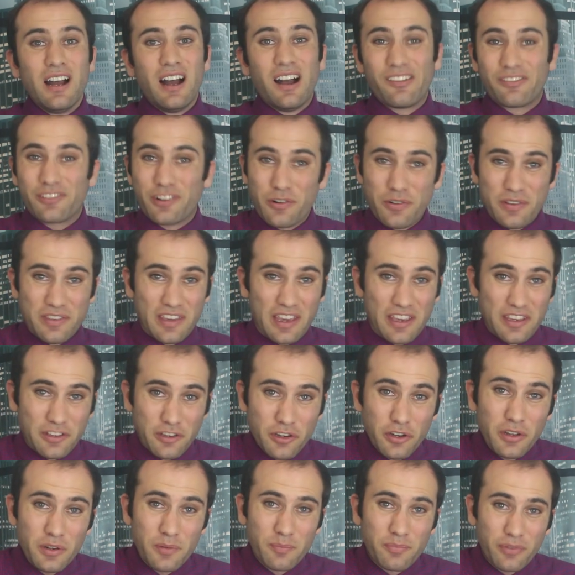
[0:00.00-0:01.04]
Of course, I
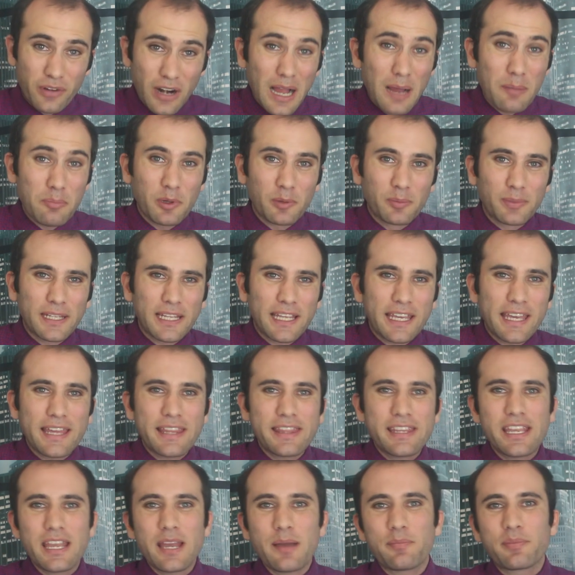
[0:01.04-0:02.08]
could probably
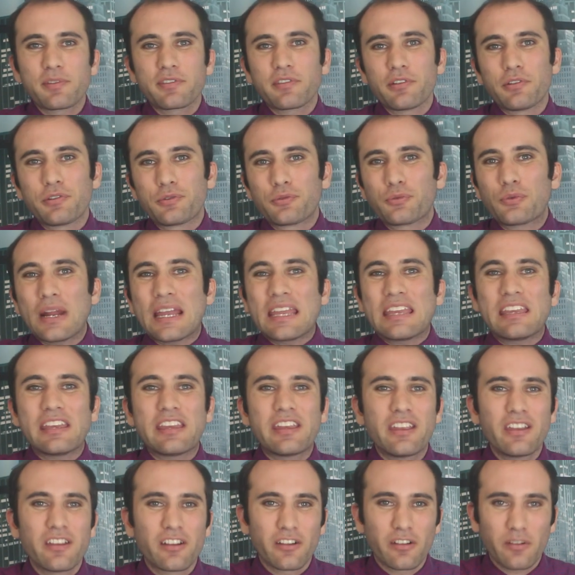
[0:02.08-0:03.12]
end the episode right
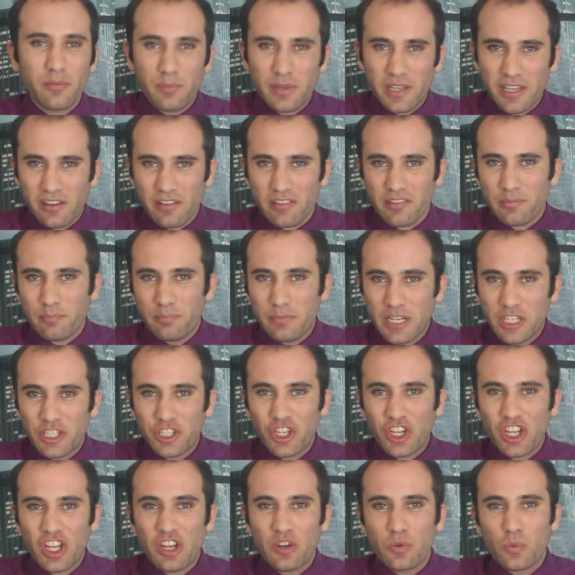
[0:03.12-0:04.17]
here because
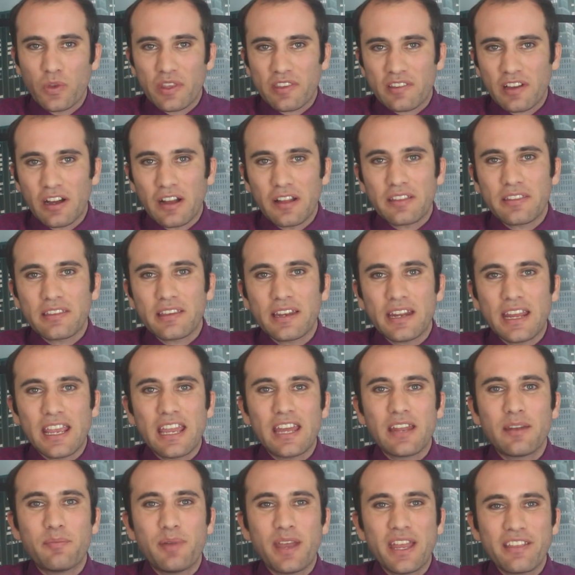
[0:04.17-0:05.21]
Michigan, Wisconsin,
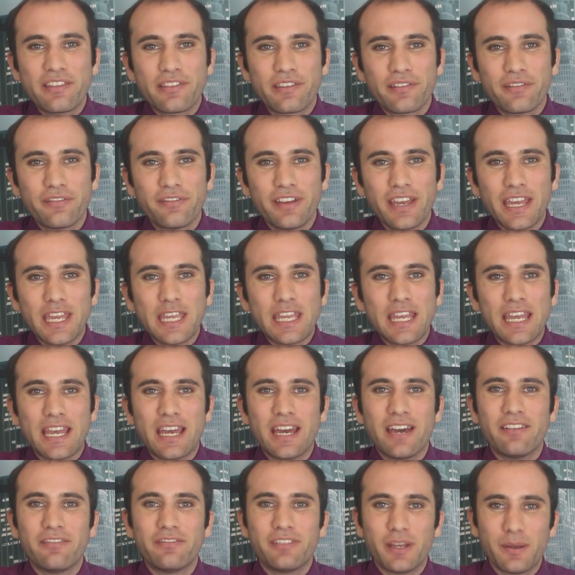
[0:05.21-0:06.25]
and Pennsylvania
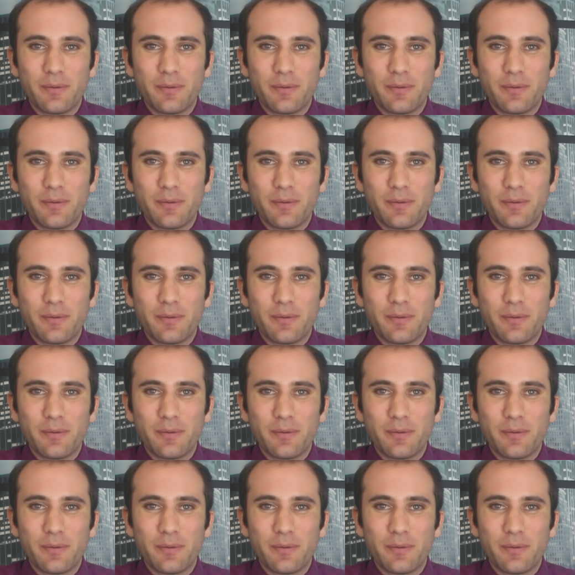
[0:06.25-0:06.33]
have